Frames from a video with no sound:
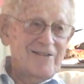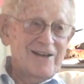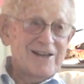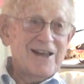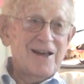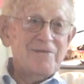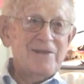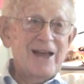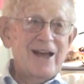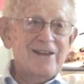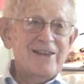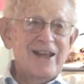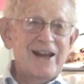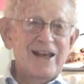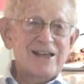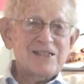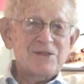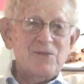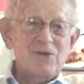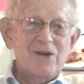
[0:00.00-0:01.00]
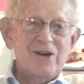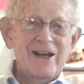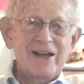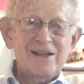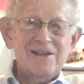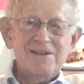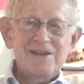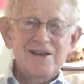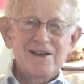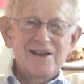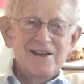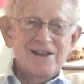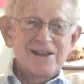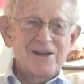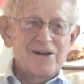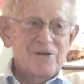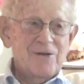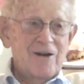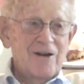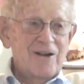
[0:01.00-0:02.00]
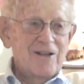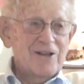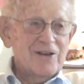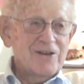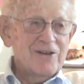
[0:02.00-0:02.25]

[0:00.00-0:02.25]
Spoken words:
And I come down the next morning, there were all